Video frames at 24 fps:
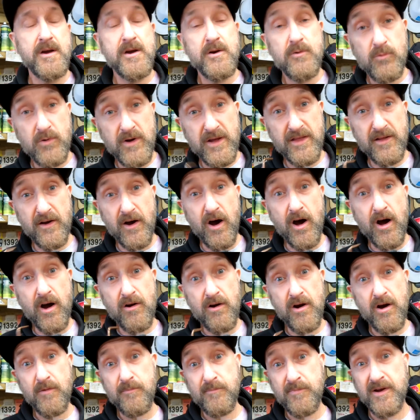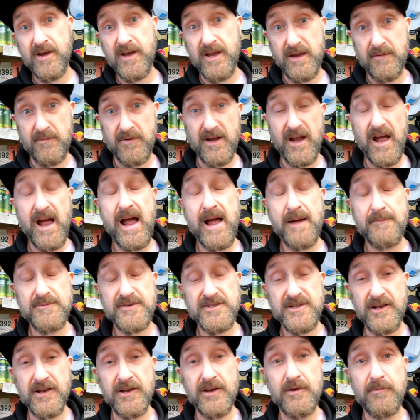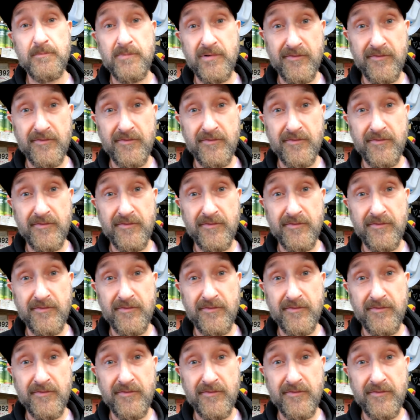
With RRP being absolute